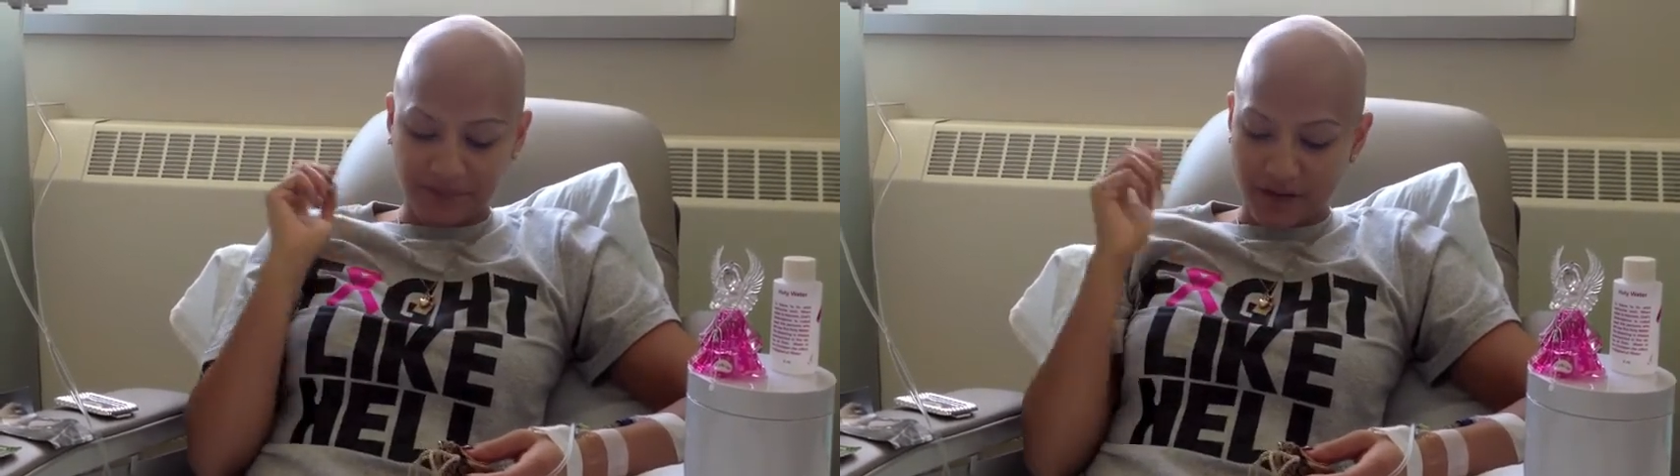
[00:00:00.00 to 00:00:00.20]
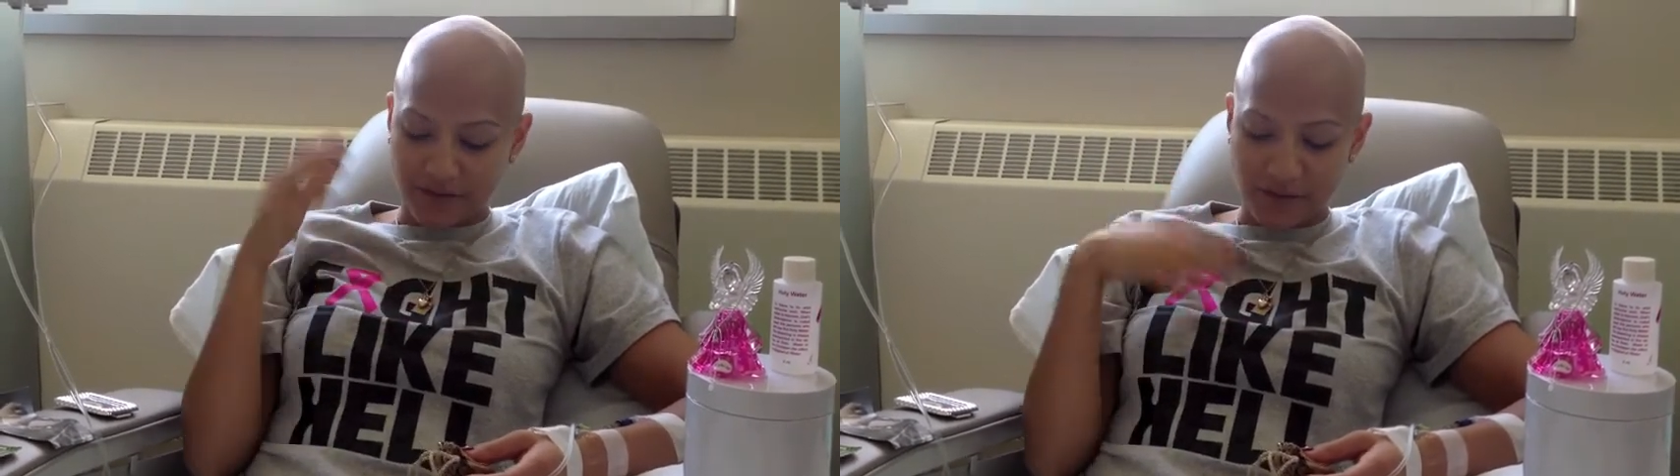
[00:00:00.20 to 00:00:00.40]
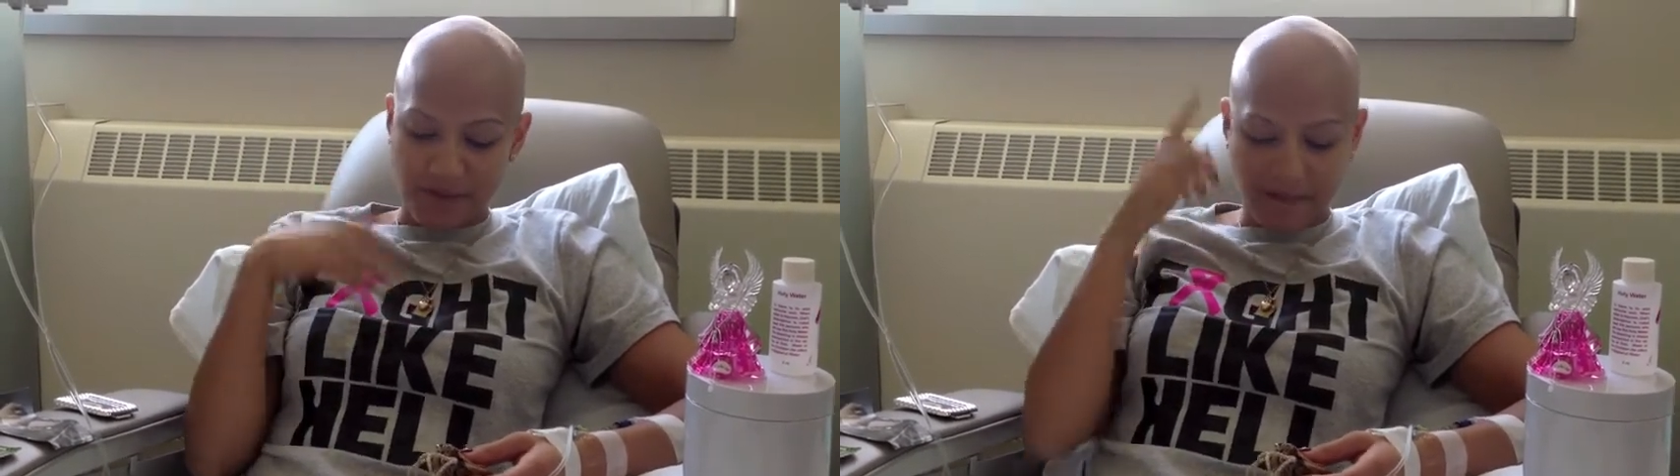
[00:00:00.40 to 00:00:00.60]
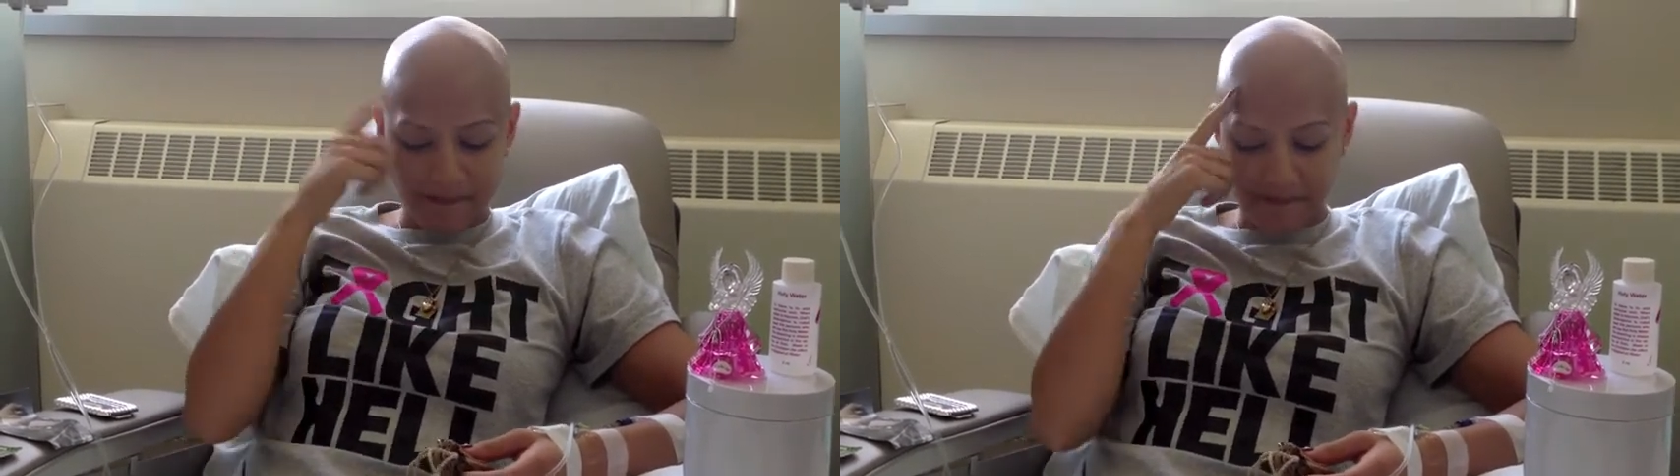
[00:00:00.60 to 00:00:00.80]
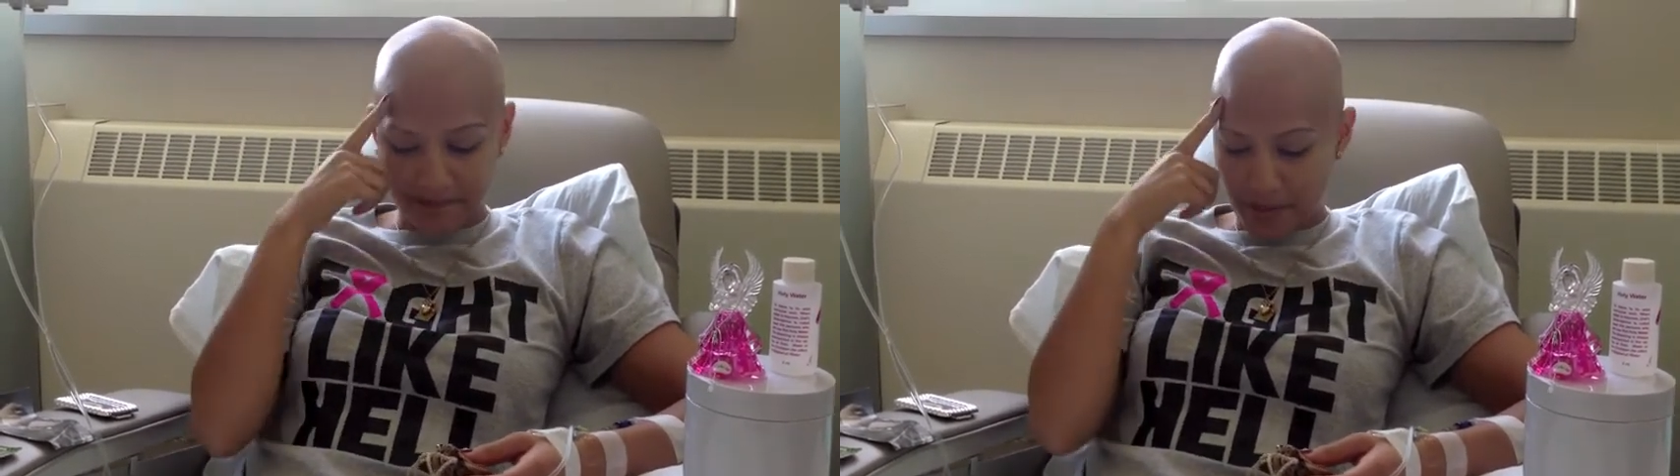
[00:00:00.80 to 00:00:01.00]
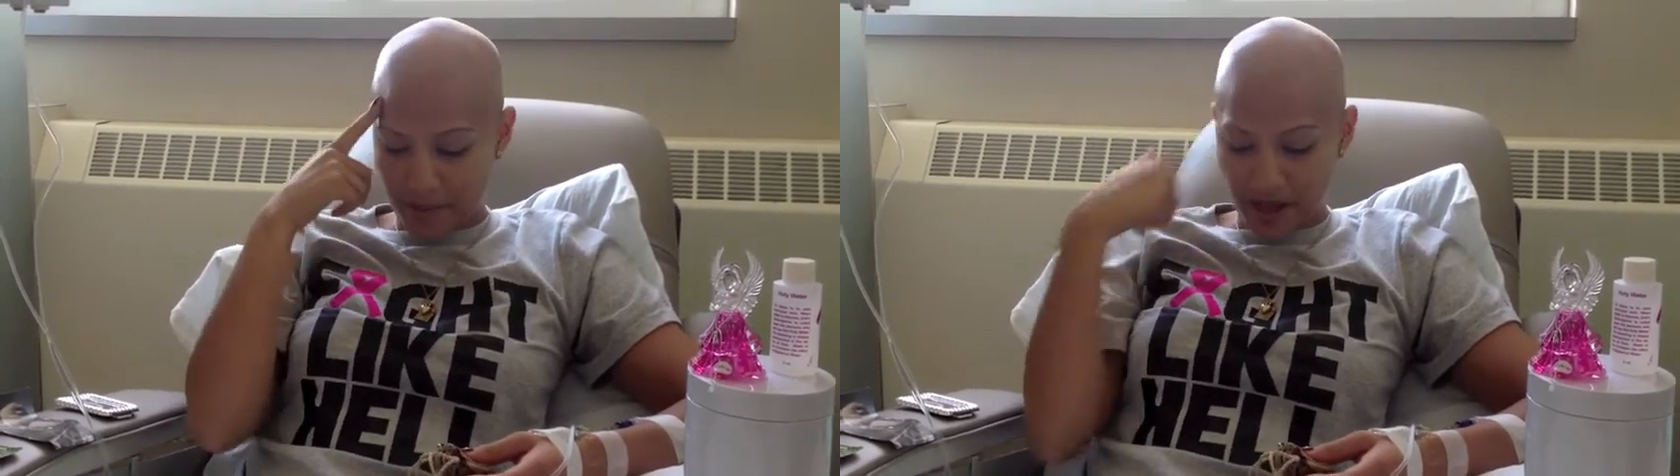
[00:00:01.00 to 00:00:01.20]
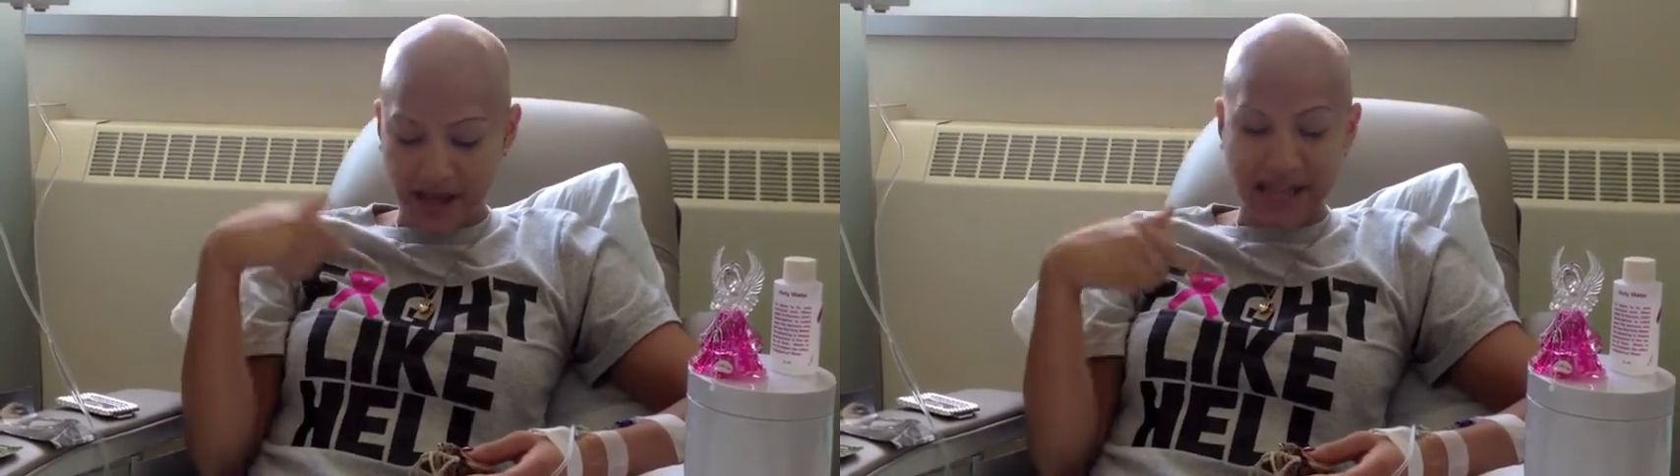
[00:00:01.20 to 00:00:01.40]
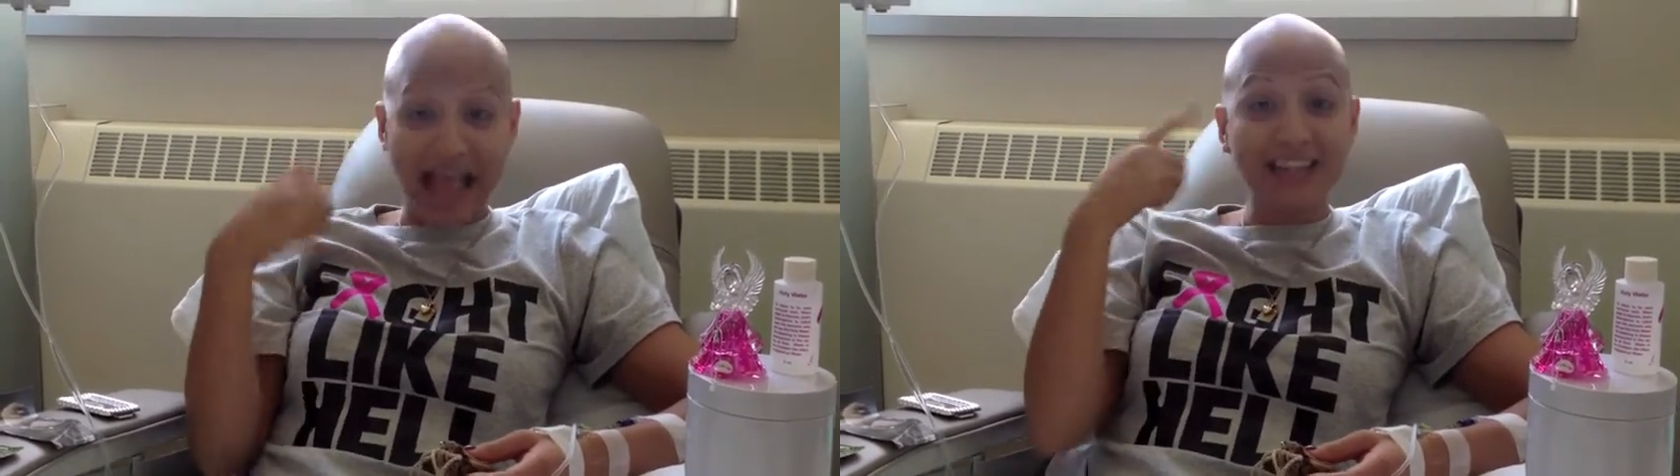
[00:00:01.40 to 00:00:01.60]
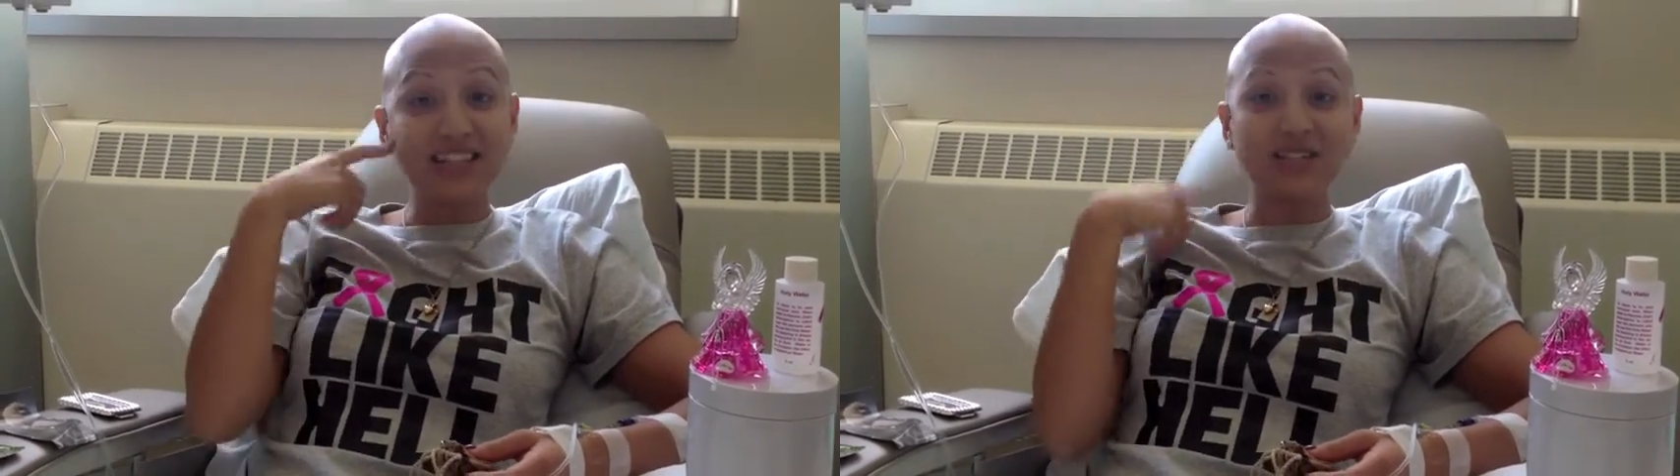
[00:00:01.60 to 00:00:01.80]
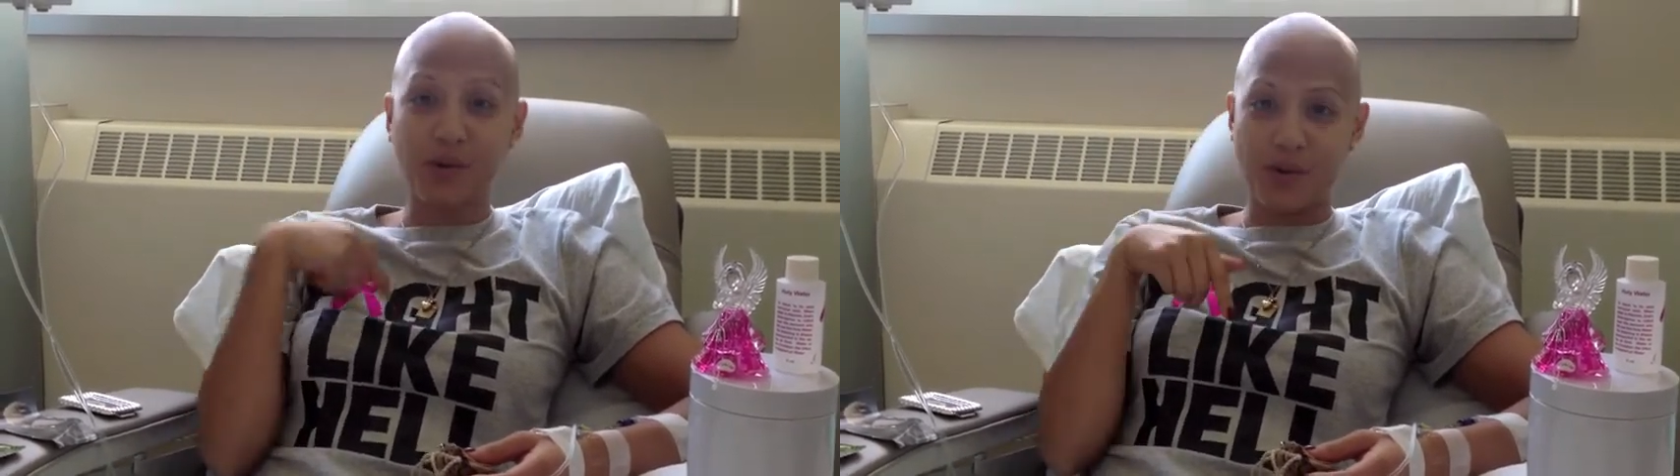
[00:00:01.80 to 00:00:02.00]
of your your body and
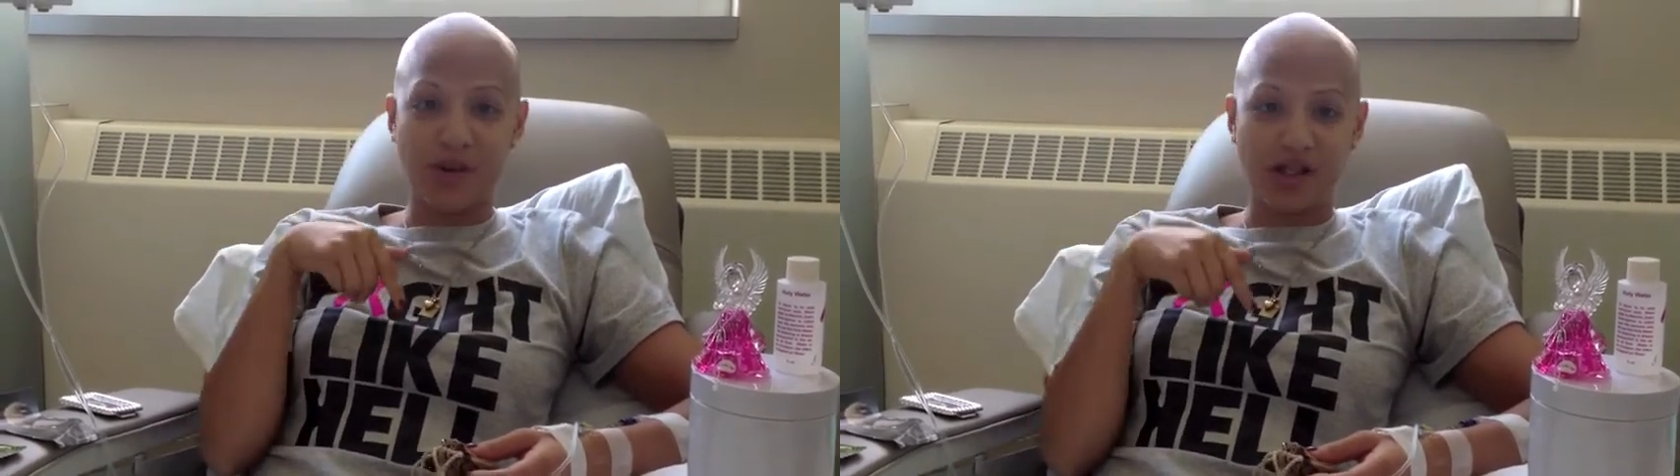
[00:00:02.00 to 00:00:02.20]
soul.